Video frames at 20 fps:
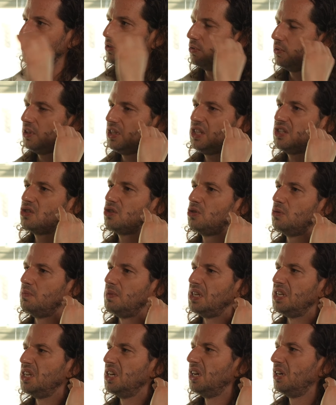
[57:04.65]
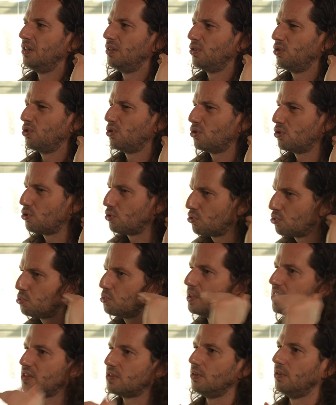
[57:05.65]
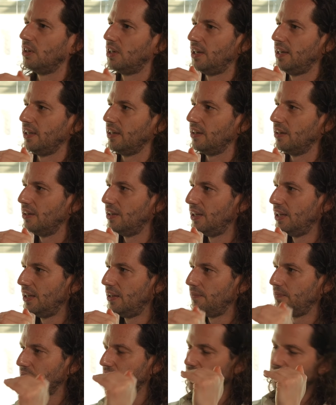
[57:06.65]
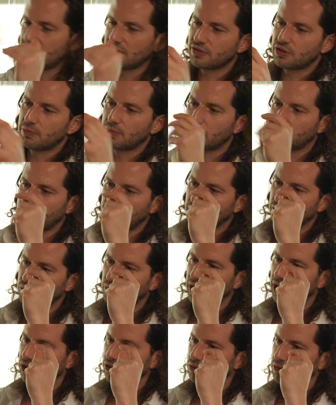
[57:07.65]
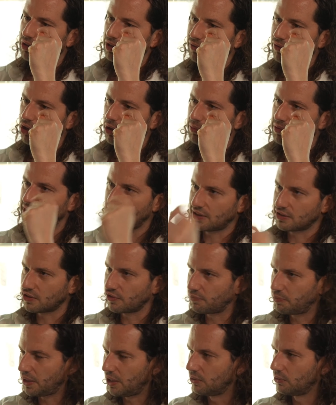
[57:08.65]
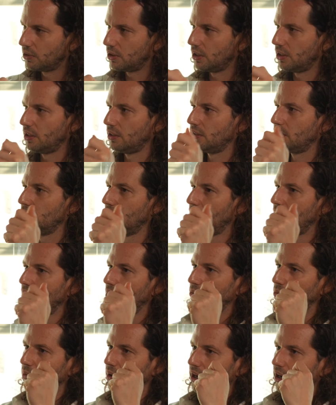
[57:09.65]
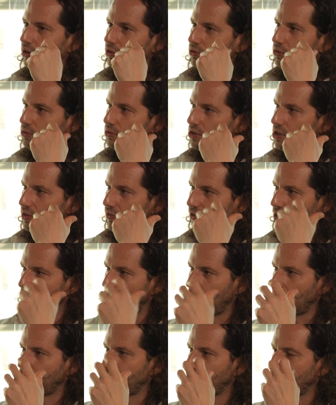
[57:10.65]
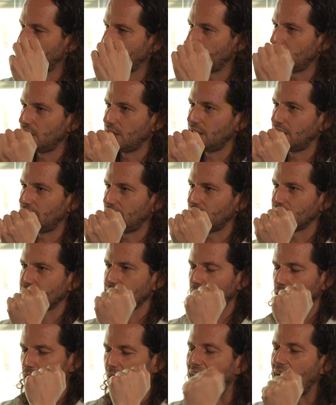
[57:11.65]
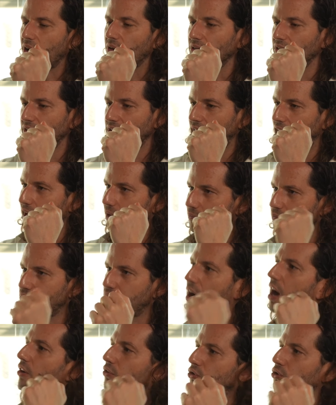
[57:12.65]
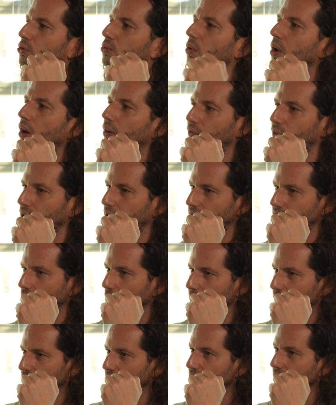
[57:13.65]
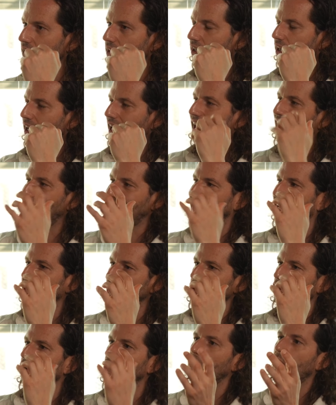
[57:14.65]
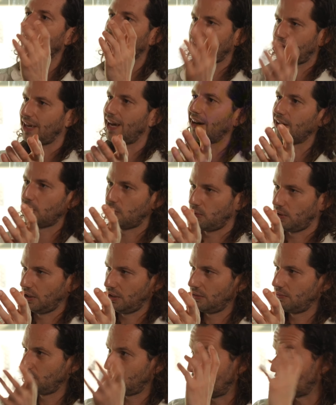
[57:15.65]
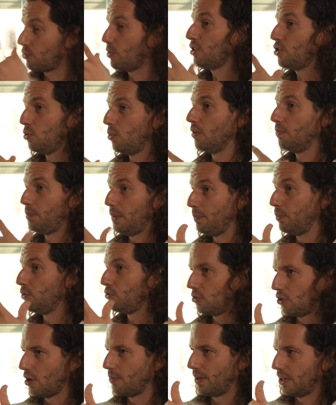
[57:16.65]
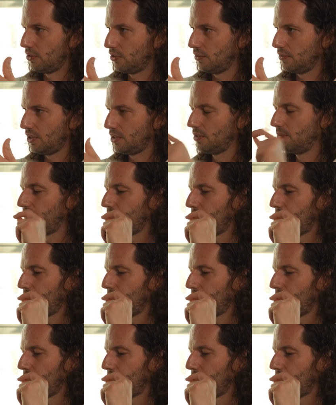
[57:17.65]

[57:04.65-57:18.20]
So it needs to be crystal clear. This is the moment where you develop sense of belonging, where you develop really this, wow, I'm proud to work for this company and I know where they are going. That's what you want people to come out of it.